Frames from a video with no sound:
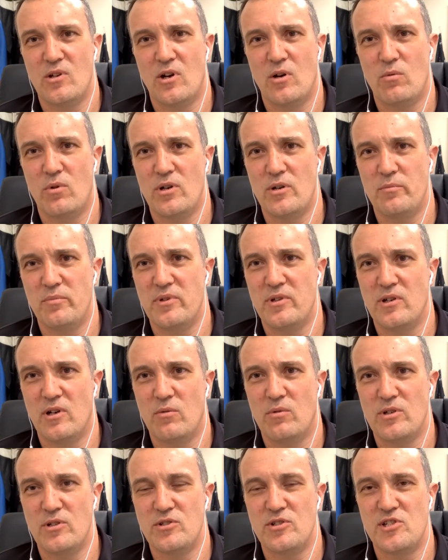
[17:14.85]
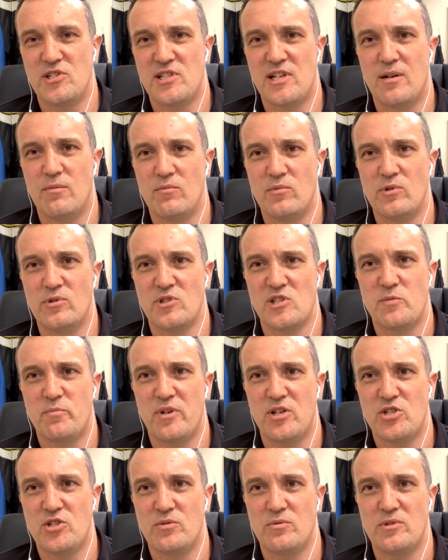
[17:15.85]
want to do something real
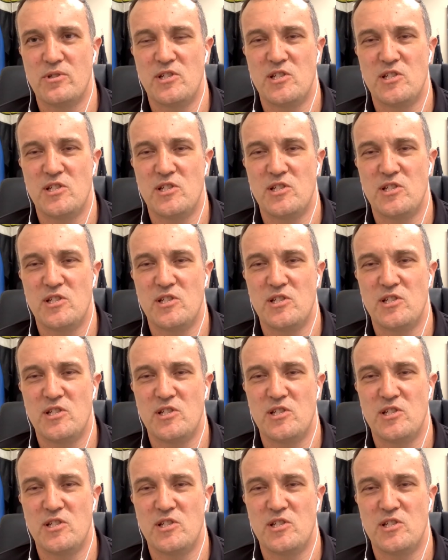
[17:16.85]
special